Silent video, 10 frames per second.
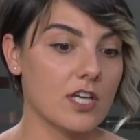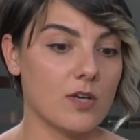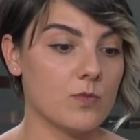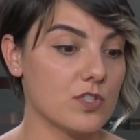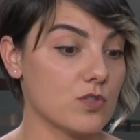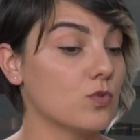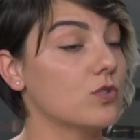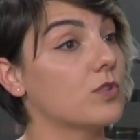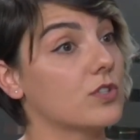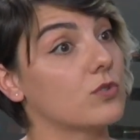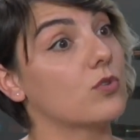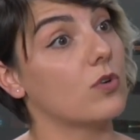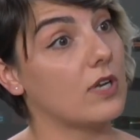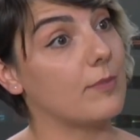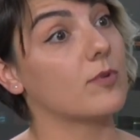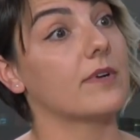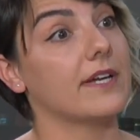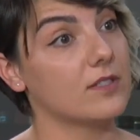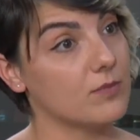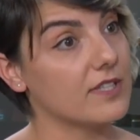communities would want to
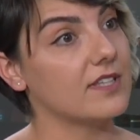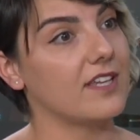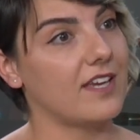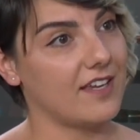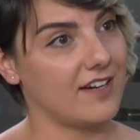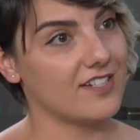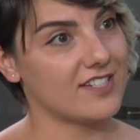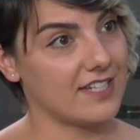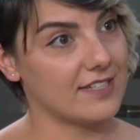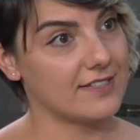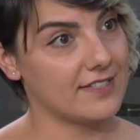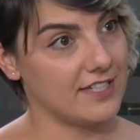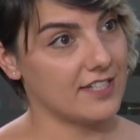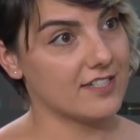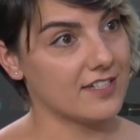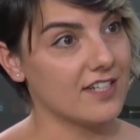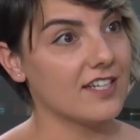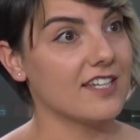collaborate with the ai talent here